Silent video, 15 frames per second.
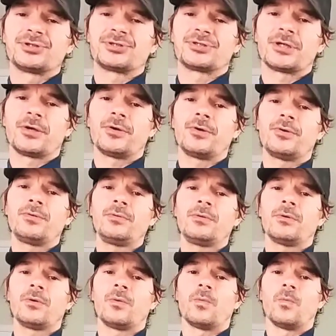
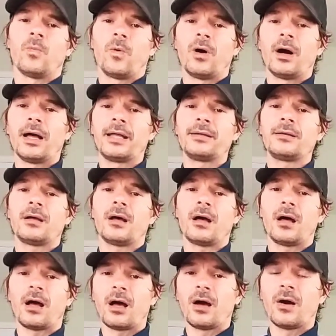
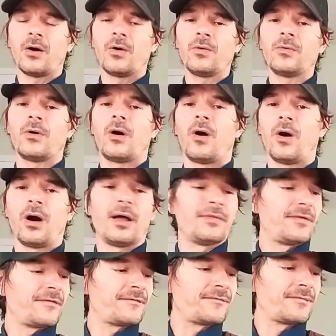2-1-0 on
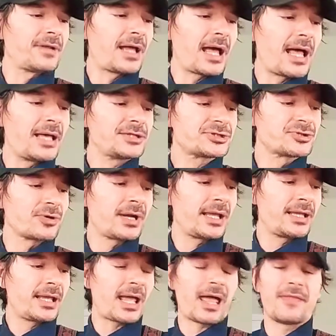the A
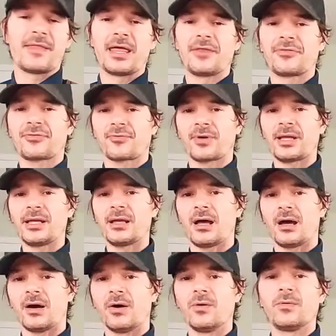string, and then
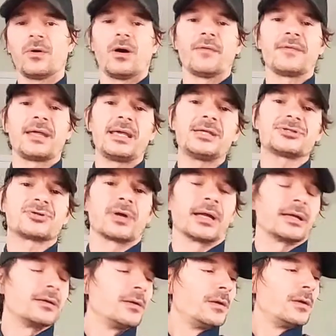3-0 on the E
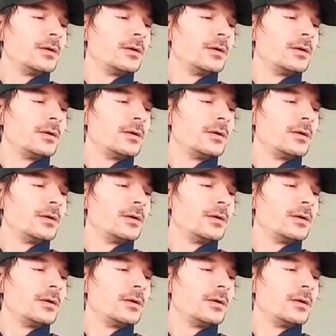string.